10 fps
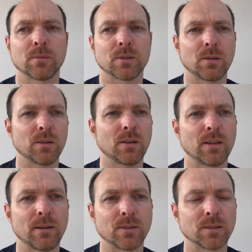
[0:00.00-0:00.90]
so you
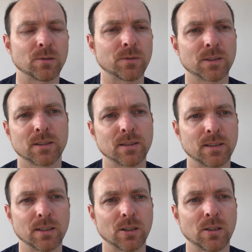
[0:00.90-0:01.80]
don't have to sort of
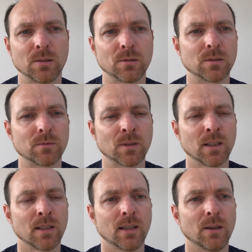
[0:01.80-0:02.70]
sit in queues and
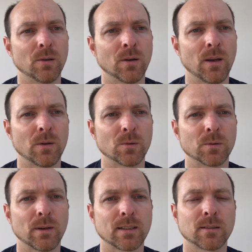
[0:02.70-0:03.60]
all
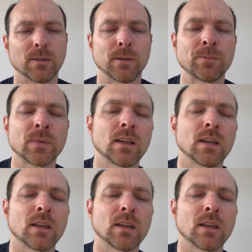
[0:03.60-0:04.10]
the rest of it.